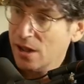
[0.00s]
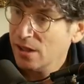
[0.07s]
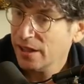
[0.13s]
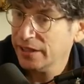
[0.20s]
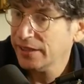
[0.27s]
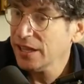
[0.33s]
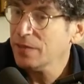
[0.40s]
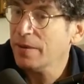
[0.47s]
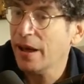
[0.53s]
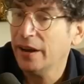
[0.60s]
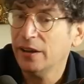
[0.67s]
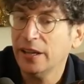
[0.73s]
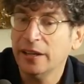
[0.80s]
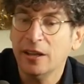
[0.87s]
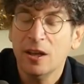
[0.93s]
Like think about
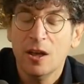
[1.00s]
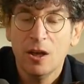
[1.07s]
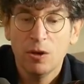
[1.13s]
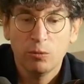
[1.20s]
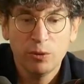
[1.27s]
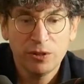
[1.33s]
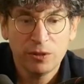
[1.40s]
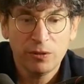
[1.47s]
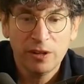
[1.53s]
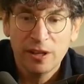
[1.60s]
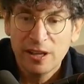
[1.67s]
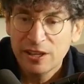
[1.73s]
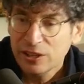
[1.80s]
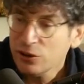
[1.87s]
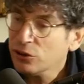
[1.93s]
it. Like with
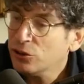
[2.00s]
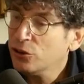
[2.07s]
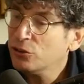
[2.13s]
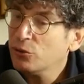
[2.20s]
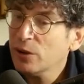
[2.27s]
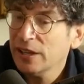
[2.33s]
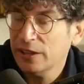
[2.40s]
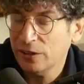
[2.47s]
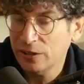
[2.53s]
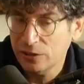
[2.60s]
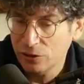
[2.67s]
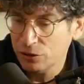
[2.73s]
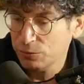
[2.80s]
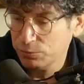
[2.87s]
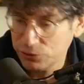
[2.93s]
you're you're doing you're,
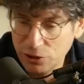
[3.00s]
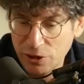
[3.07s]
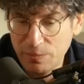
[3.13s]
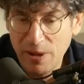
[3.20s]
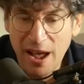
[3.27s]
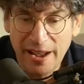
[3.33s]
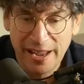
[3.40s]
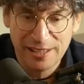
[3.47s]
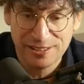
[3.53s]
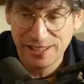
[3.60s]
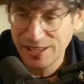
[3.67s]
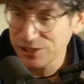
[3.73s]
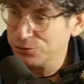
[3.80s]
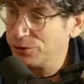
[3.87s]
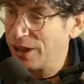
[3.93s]
you're so your podcast
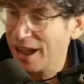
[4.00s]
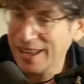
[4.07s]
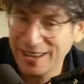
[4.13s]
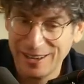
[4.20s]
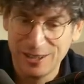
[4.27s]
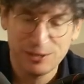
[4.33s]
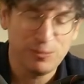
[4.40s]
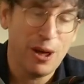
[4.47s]
History Hyenas.